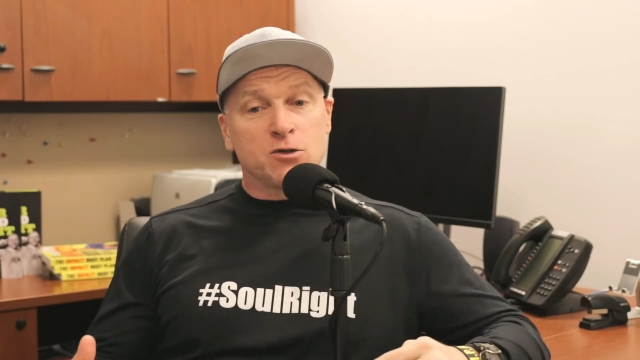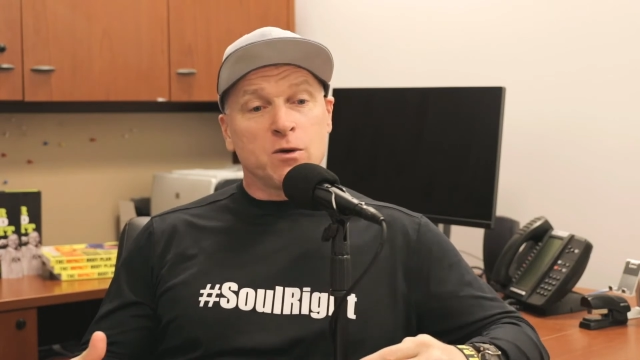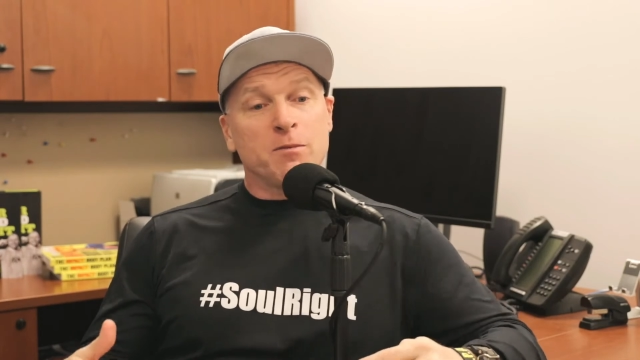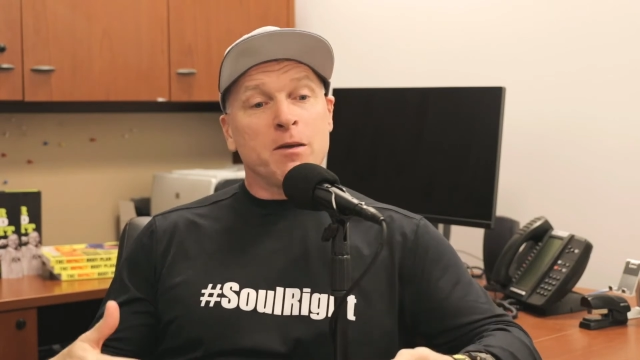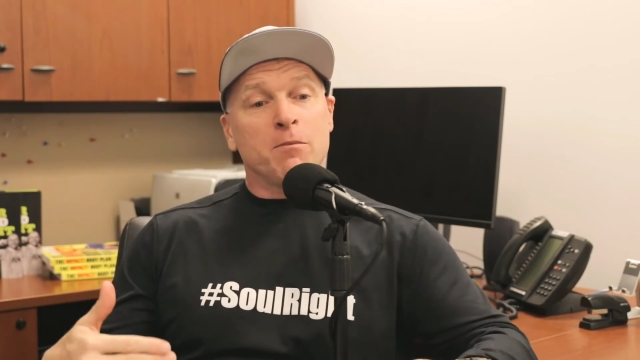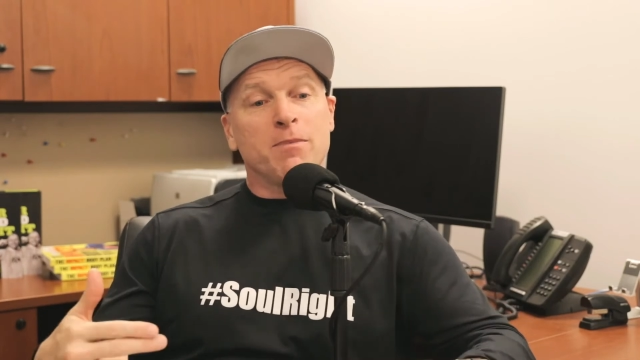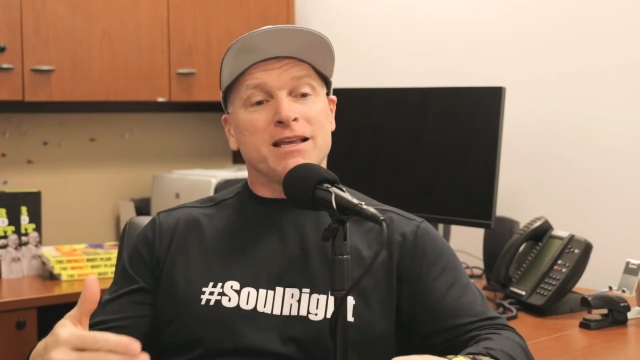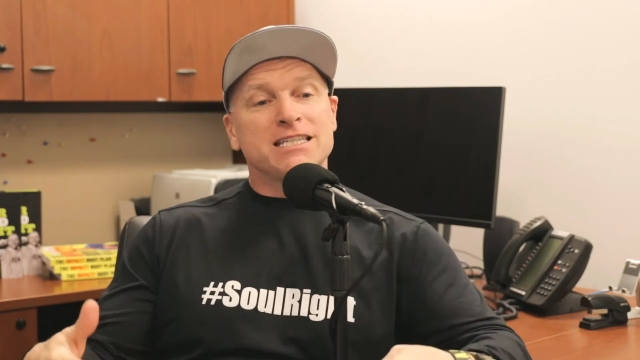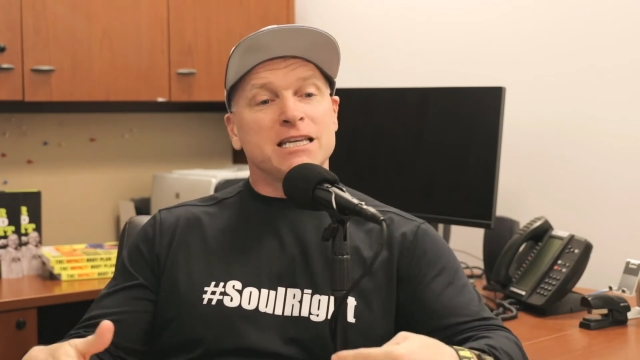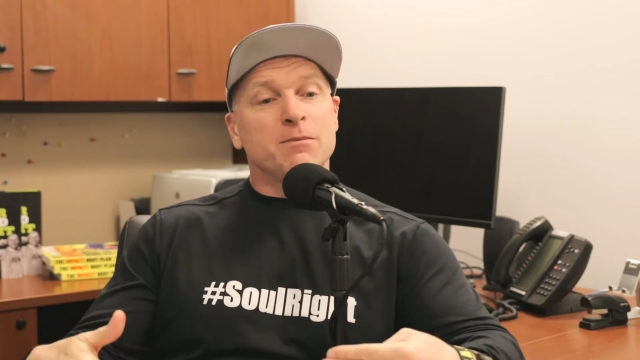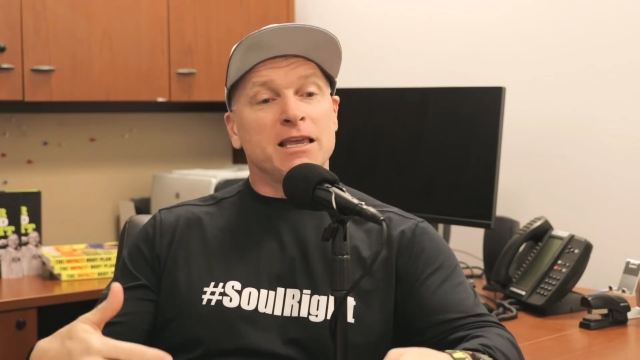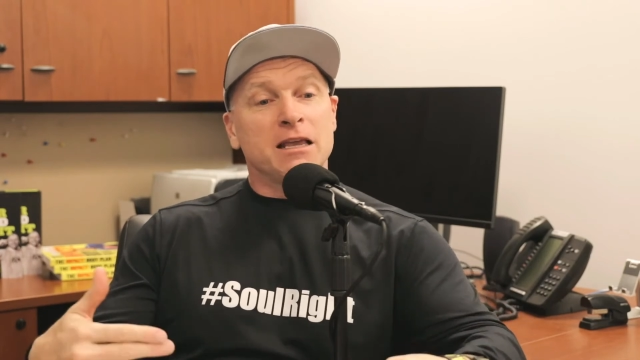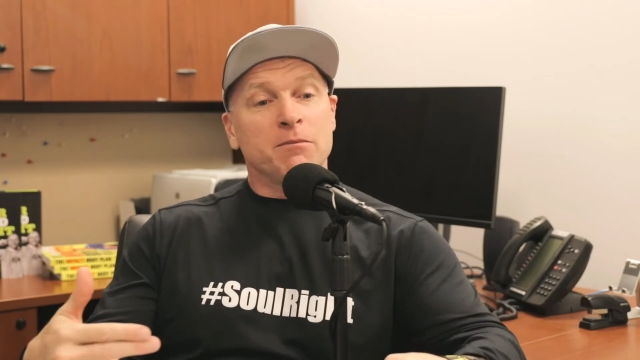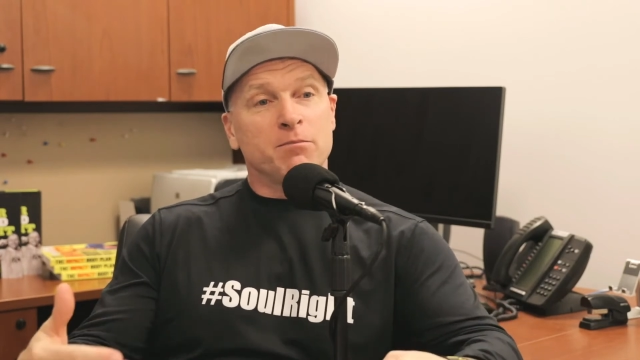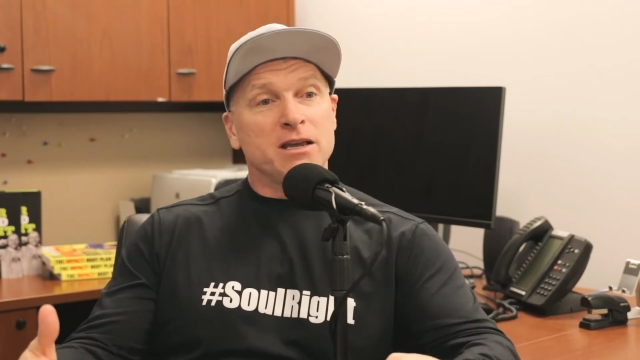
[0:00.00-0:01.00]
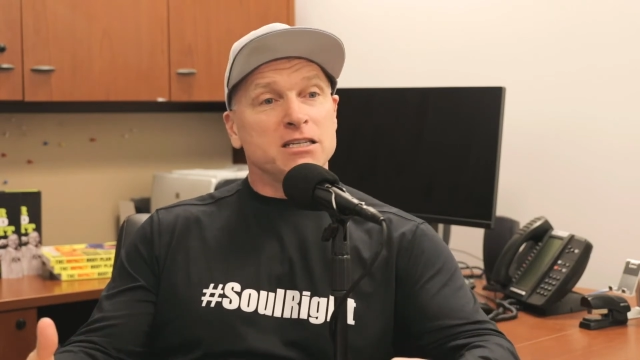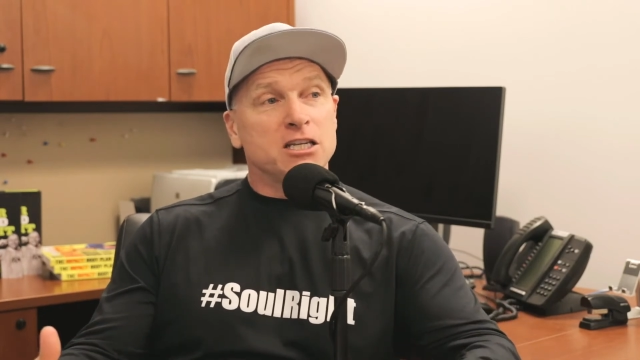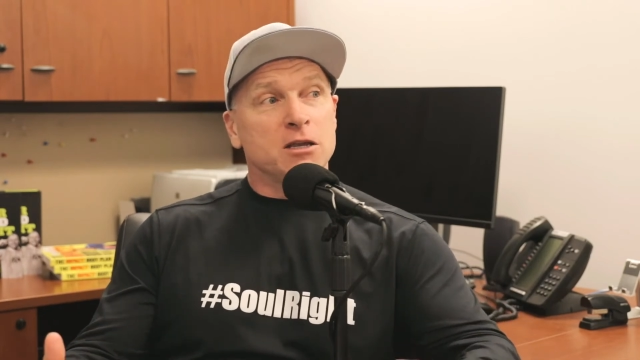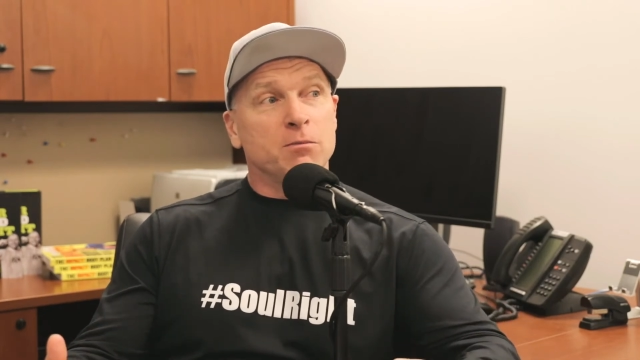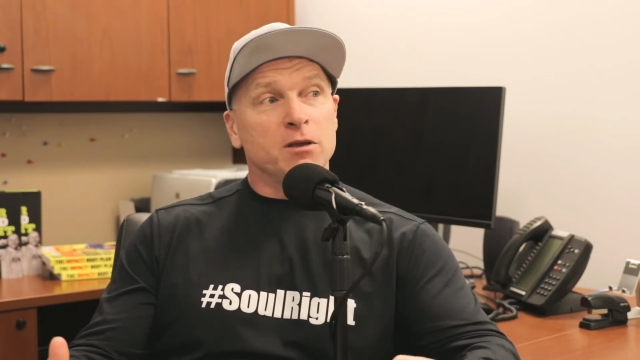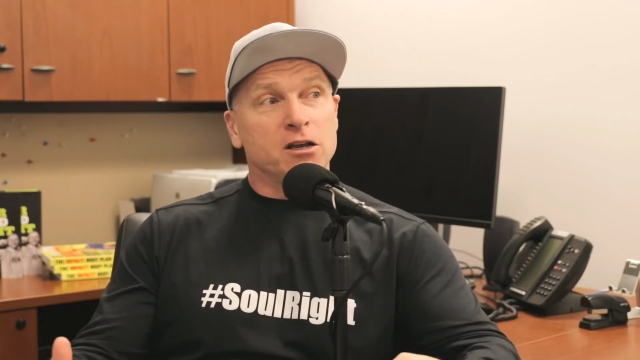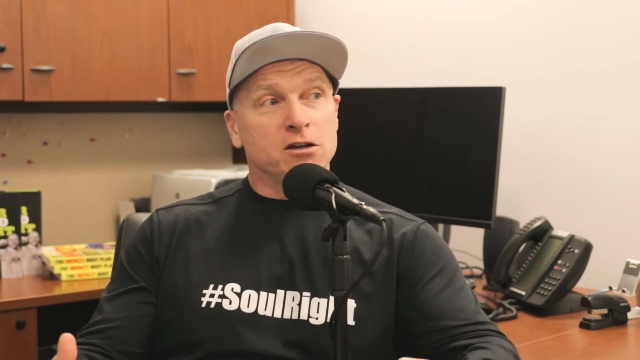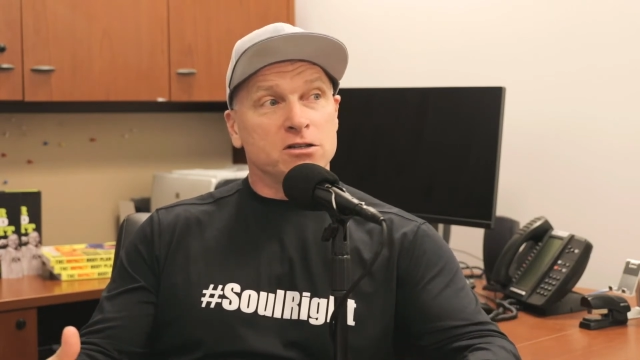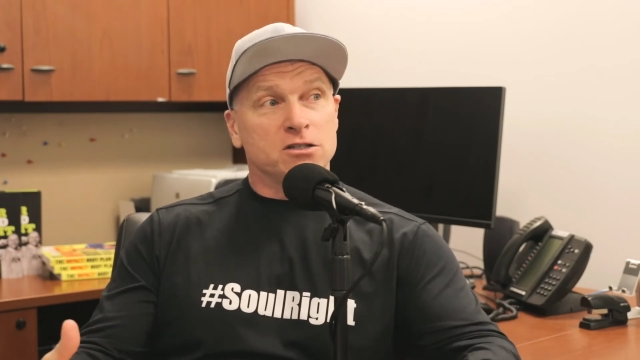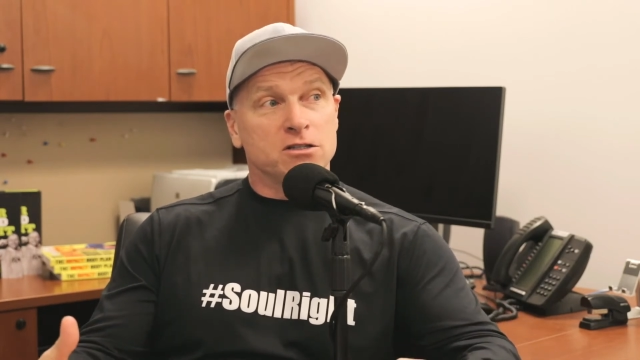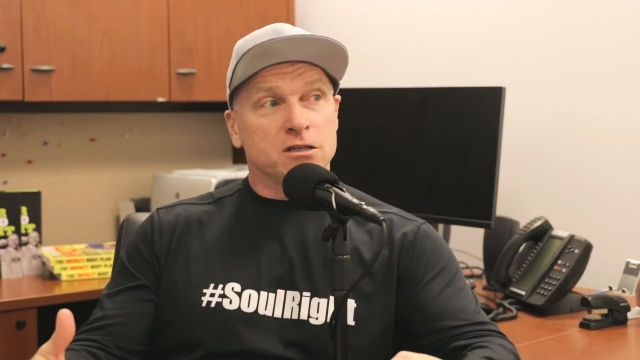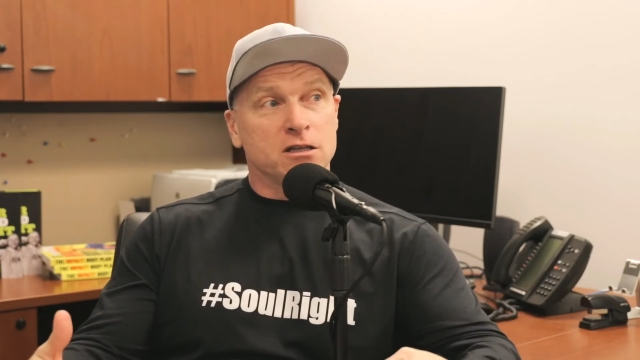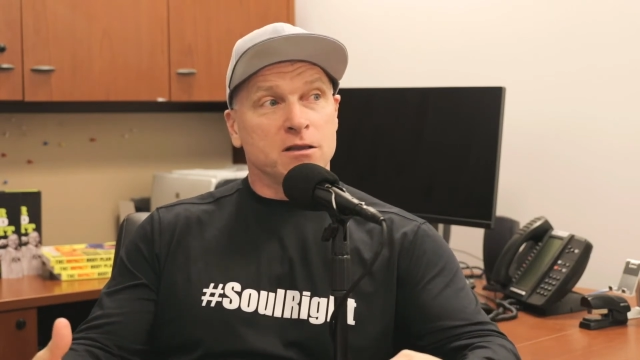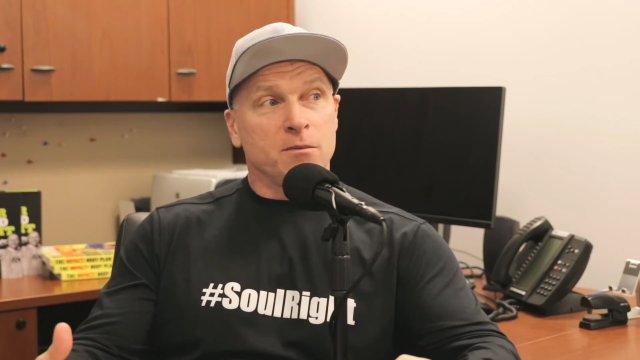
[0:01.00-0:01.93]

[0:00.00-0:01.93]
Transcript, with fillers: we've been busy being busy because